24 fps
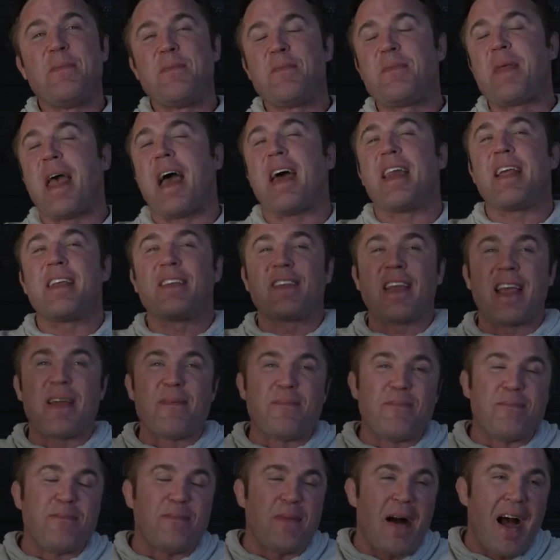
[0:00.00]
That is a
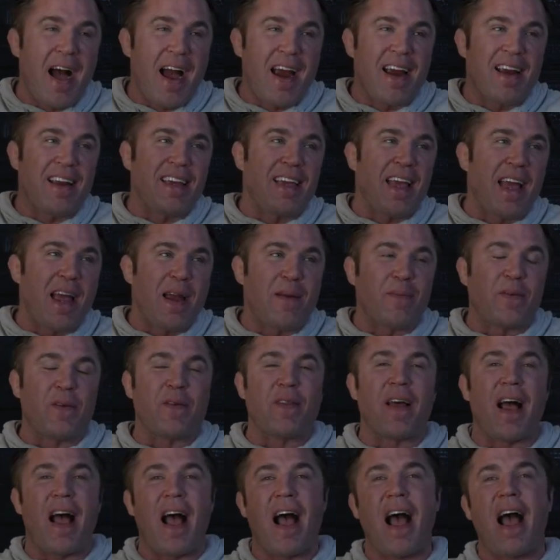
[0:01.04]
mind game to
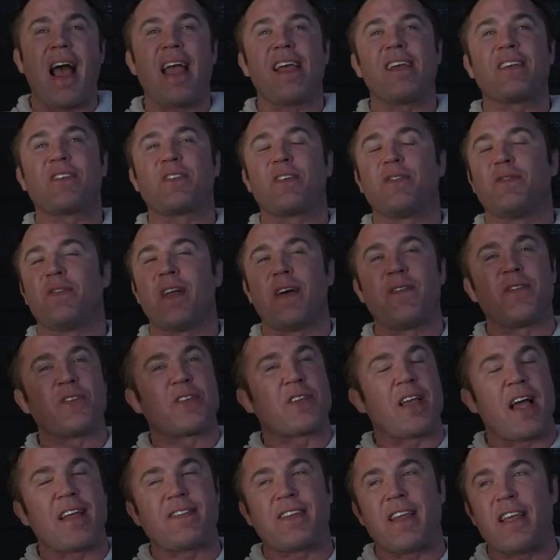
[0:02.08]
the highest of
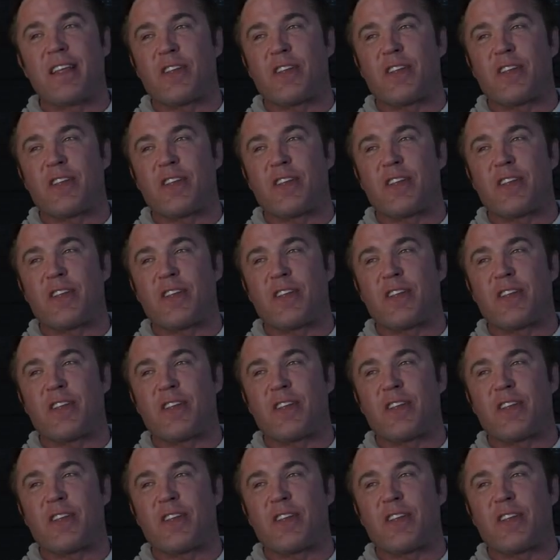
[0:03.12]
levels, guys.